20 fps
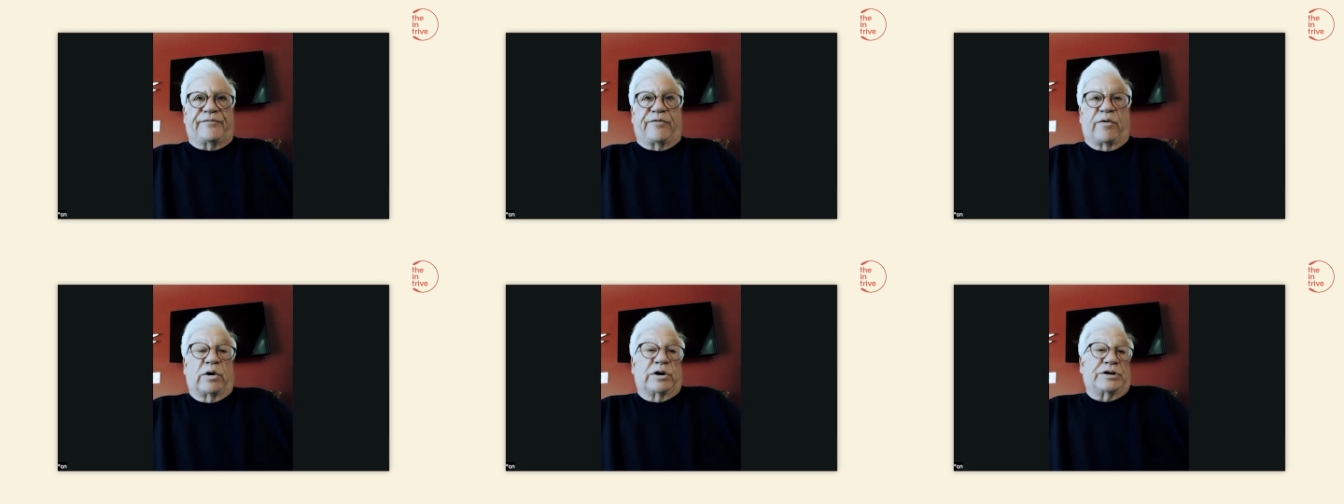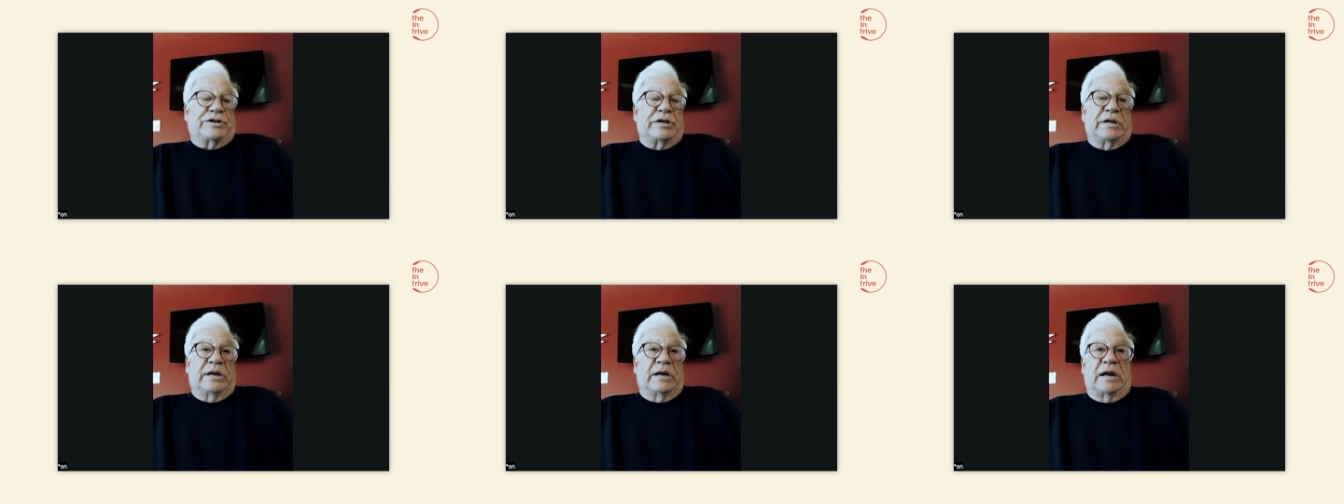
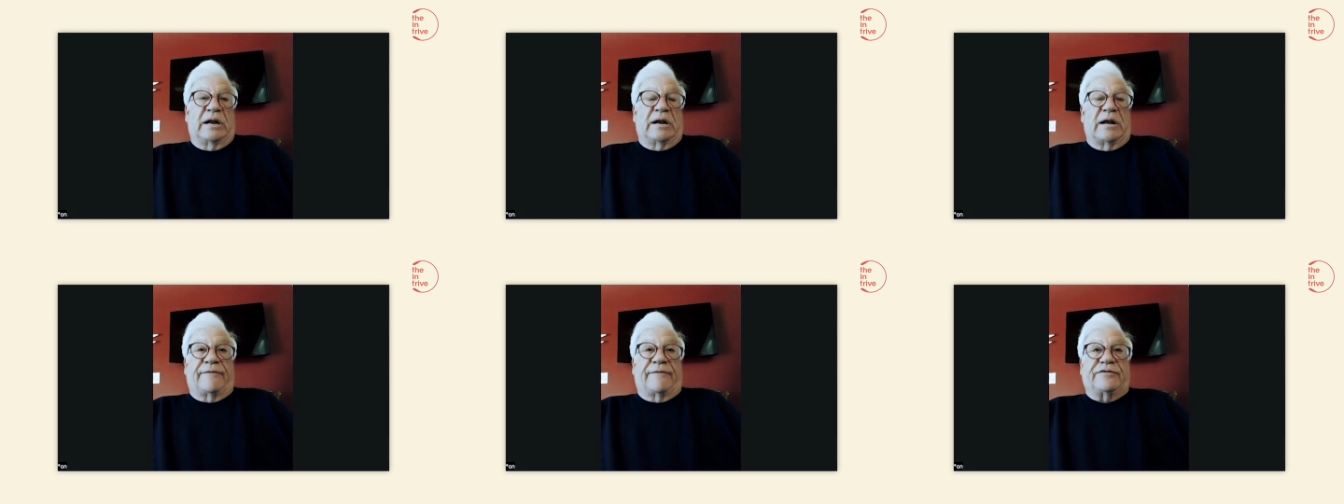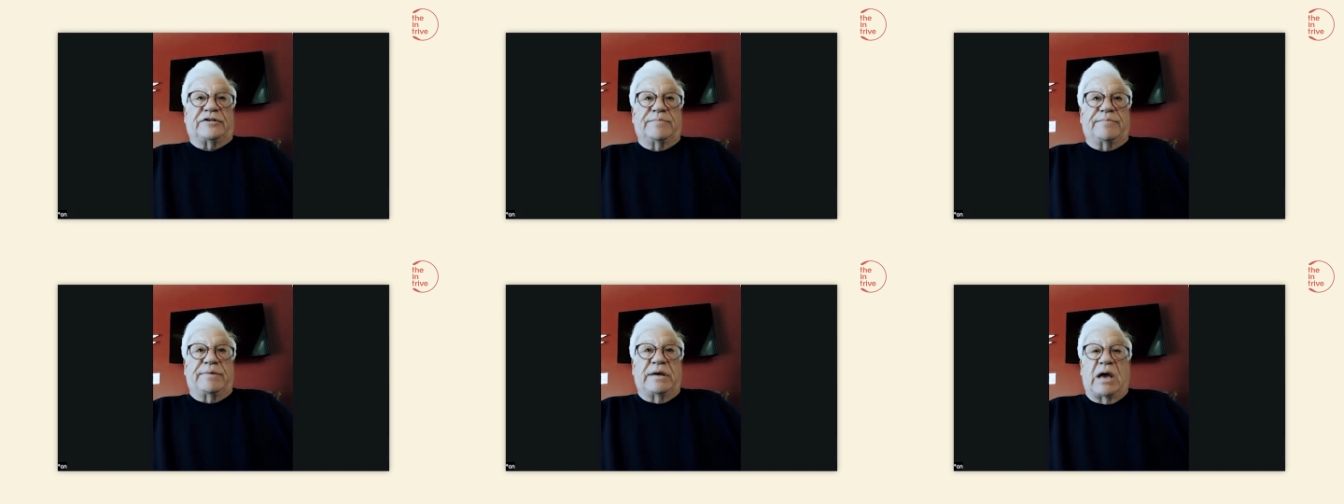fortunate
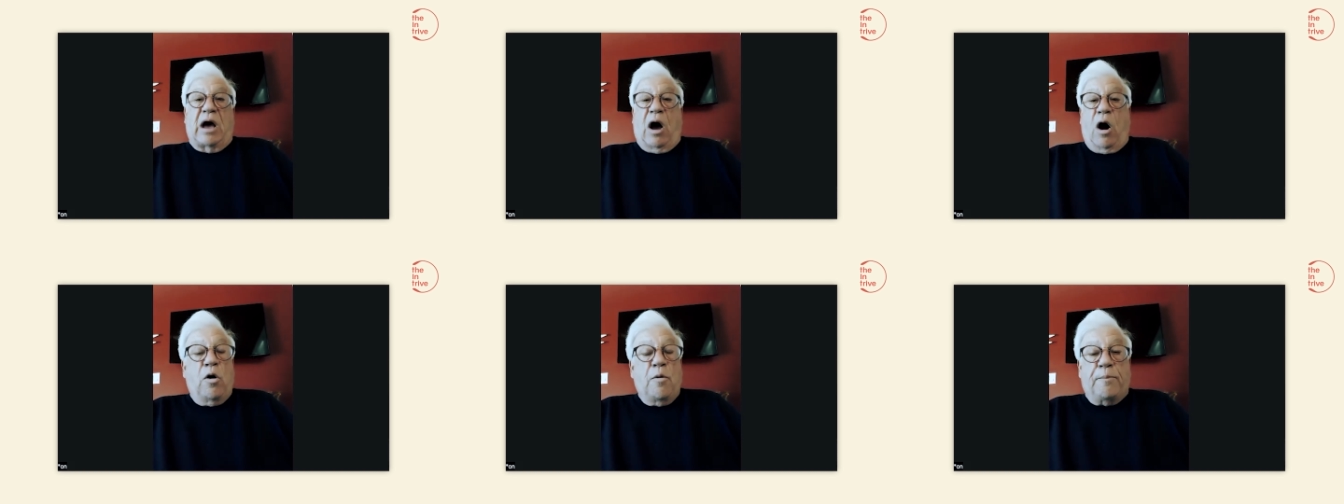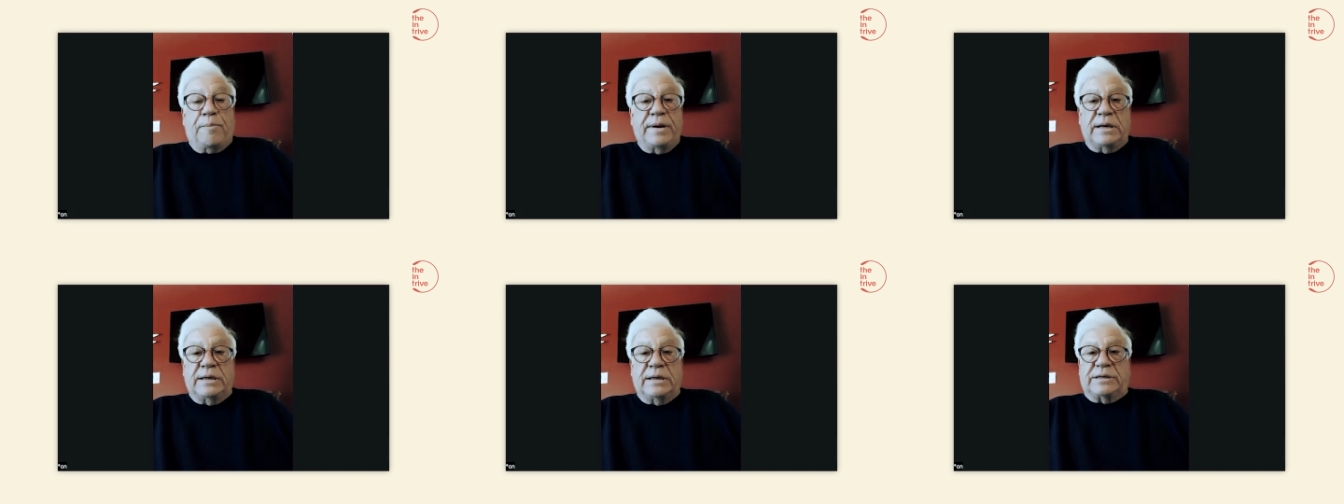enough to be
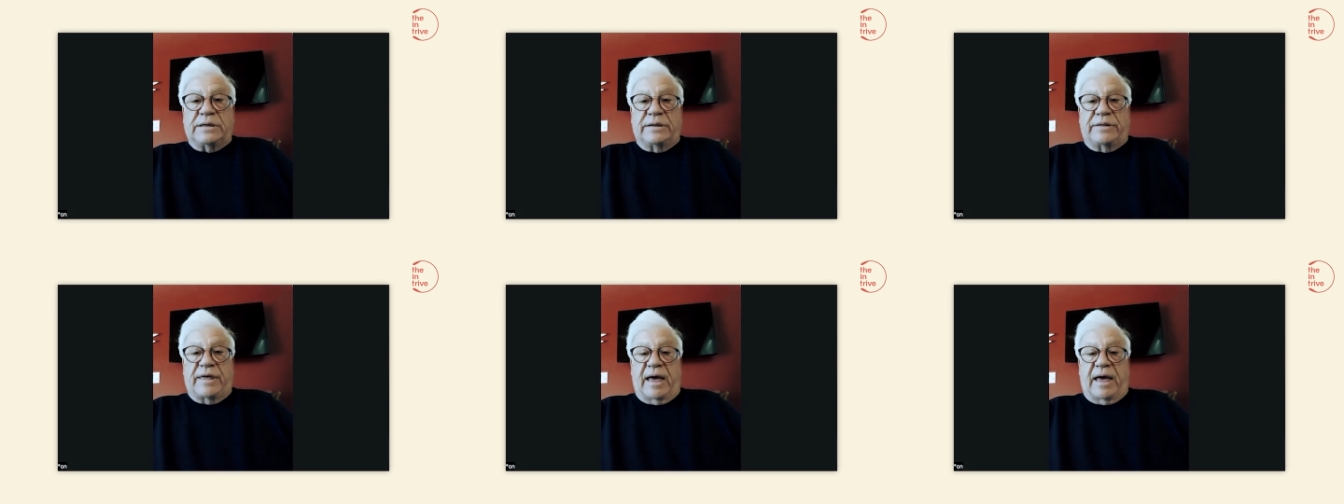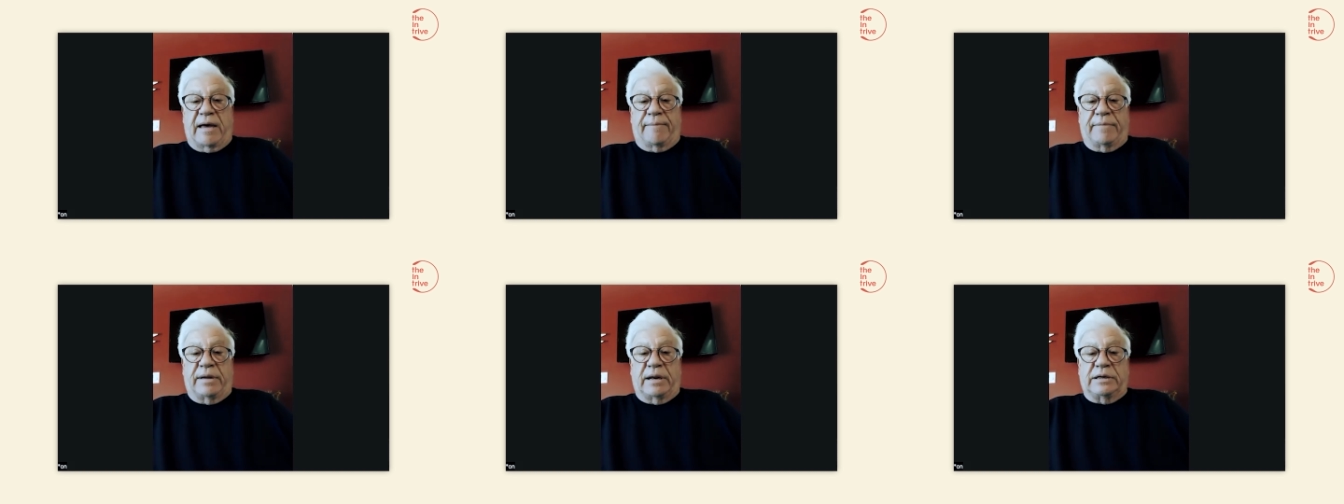open to
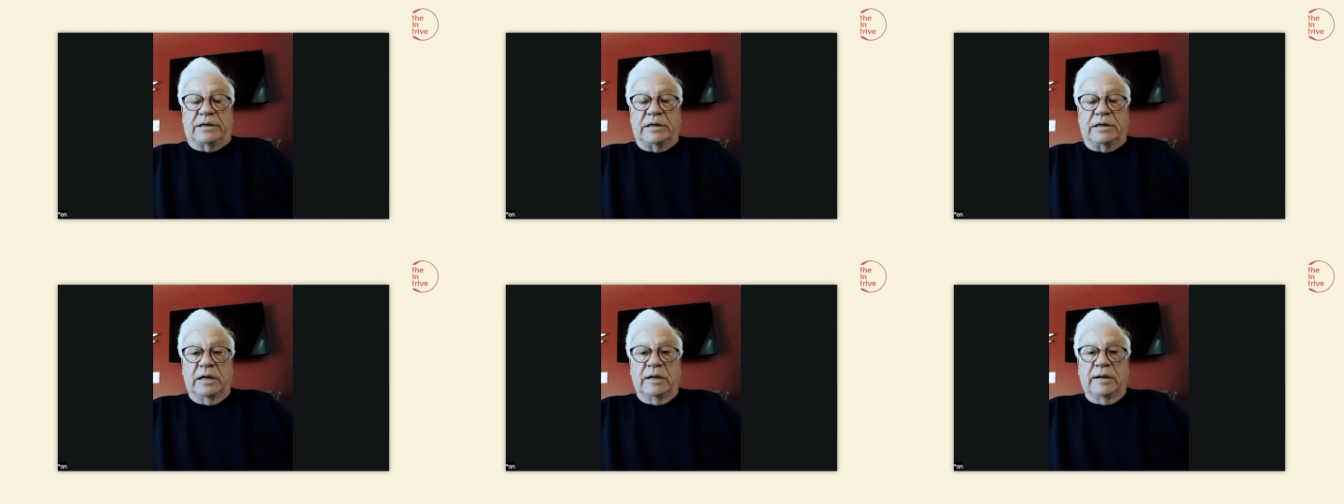them and